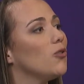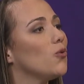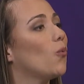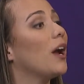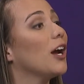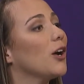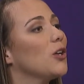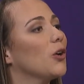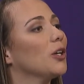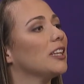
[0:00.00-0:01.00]
where
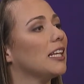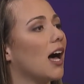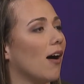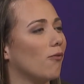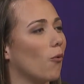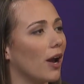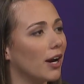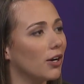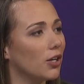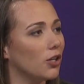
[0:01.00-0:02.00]
your love,
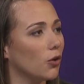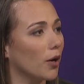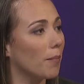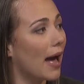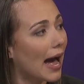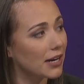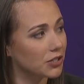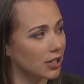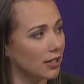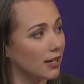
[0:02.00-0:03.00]
where your
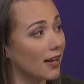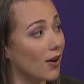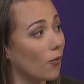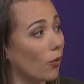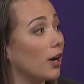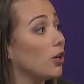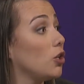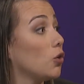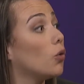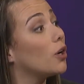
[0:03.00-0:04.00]
passion, where
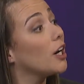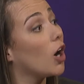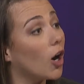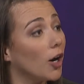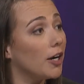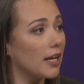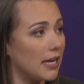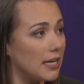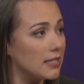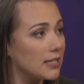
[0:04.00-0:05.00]
your heart
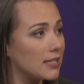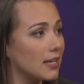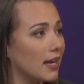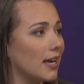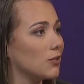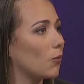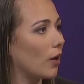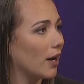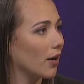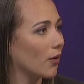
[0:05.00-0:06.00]
is
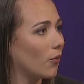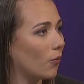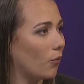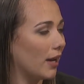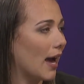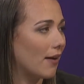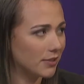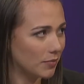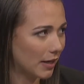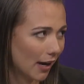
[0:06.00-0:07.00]
where we have
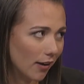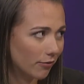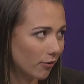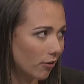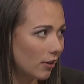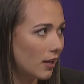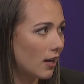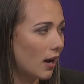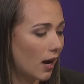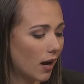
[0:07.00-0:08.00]
to be careful.
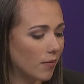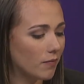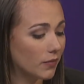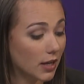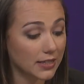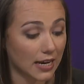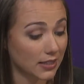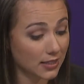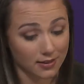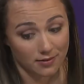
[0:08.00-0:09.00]

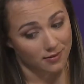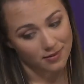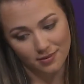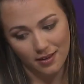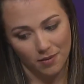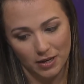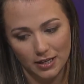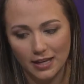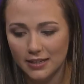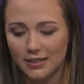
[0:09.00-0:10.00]
Because
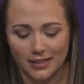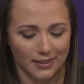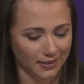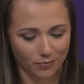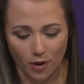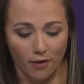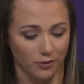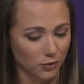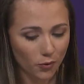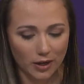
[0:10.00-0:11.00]
and
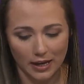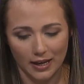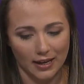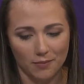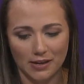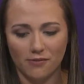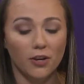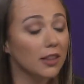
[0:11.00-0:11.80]
Proverbs 28, I feel